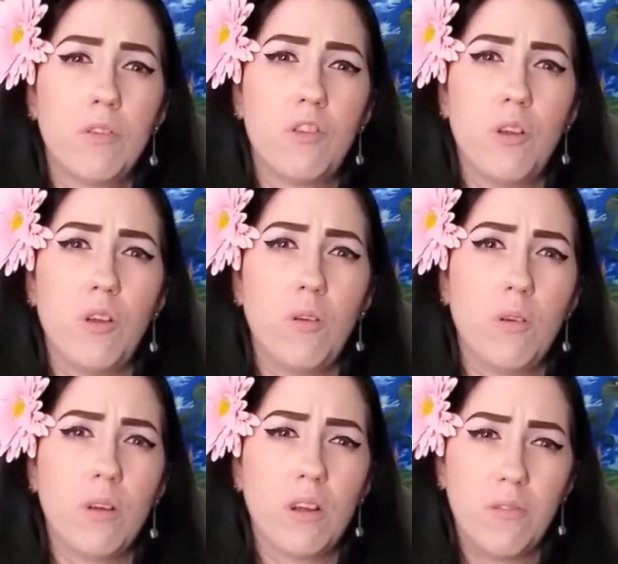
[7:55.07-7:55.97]
to
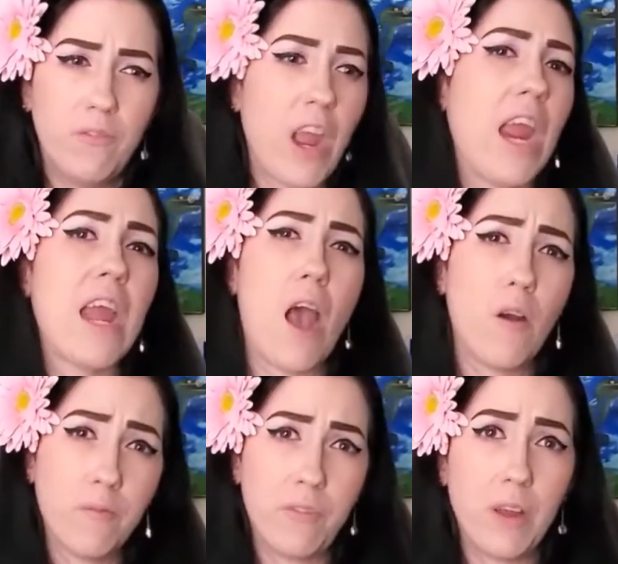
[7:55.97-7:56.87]
convey how
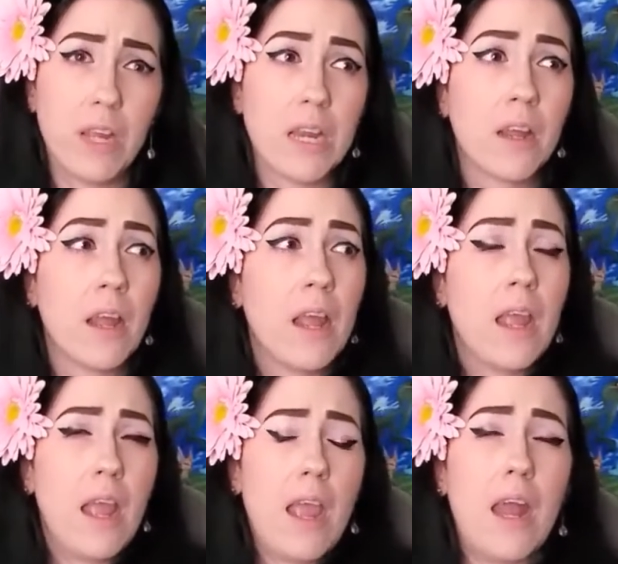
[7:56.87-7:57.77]
I'm feeling.
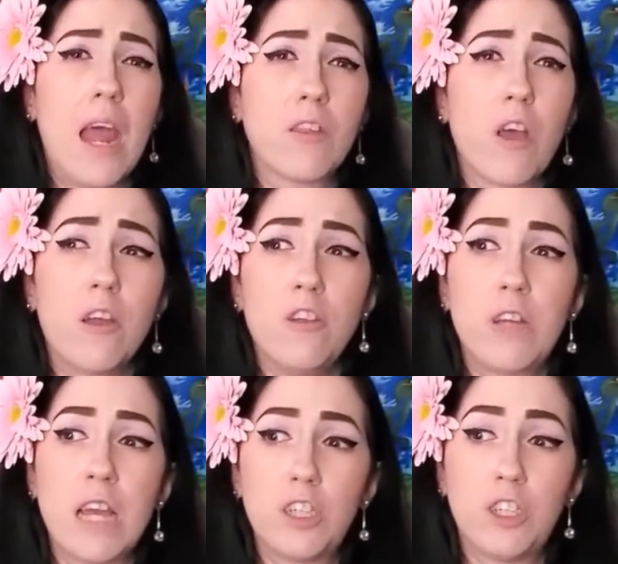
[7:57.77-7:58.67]
And I thought you
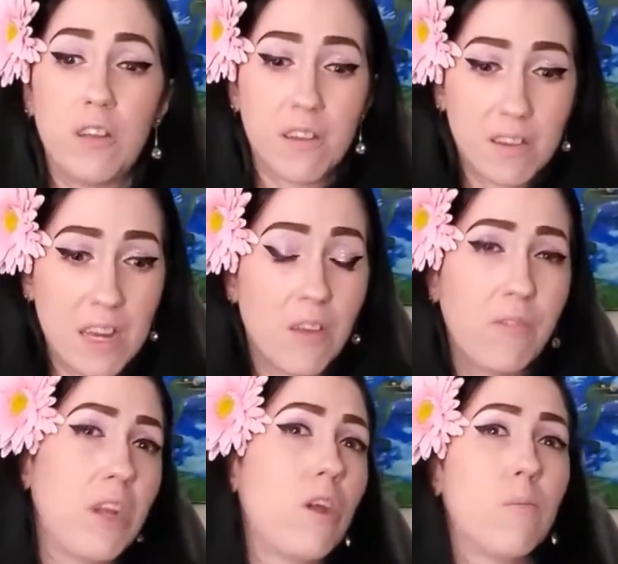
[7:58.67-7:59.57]
guys should see a
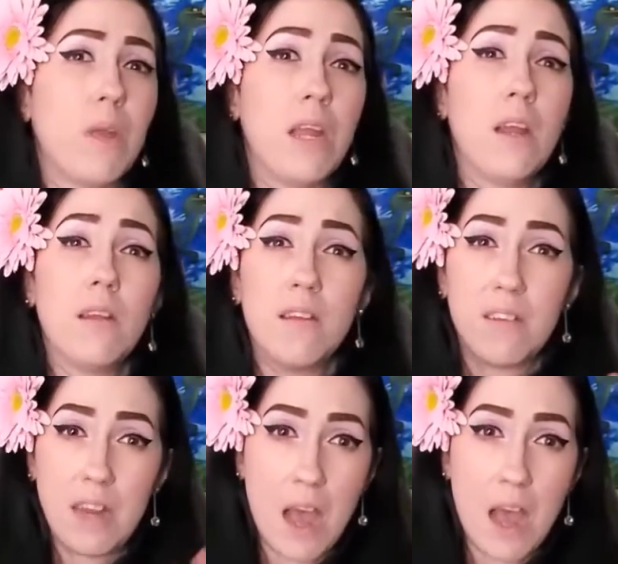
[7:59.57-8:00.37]
video of me to see